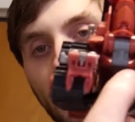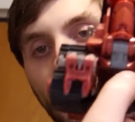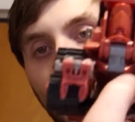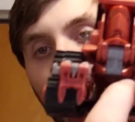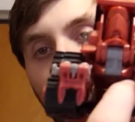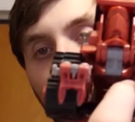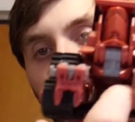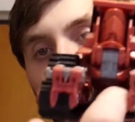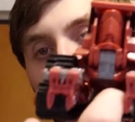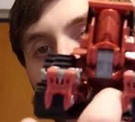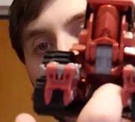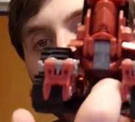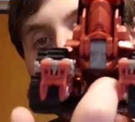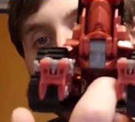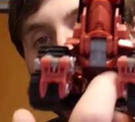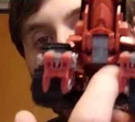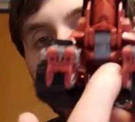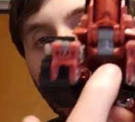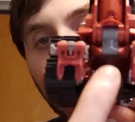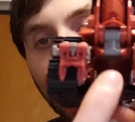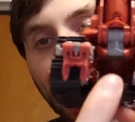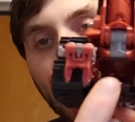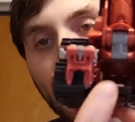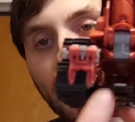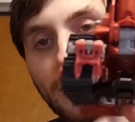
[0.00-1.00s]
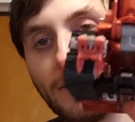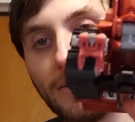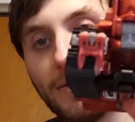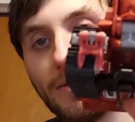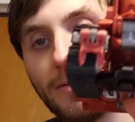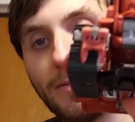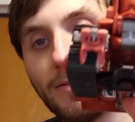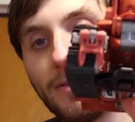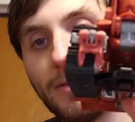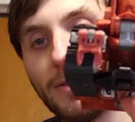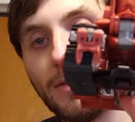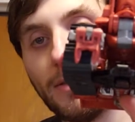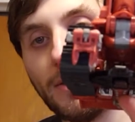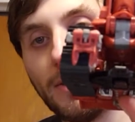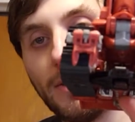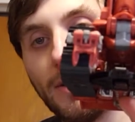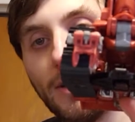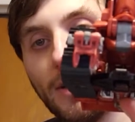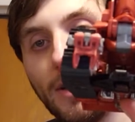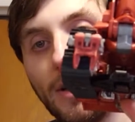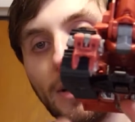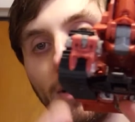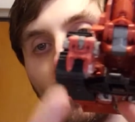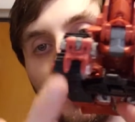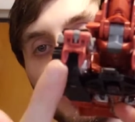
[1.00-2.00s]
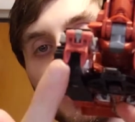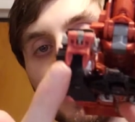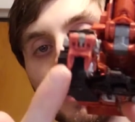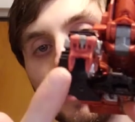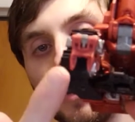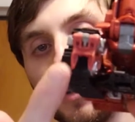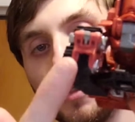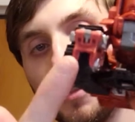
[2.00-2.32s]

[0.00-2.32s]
it's hollow and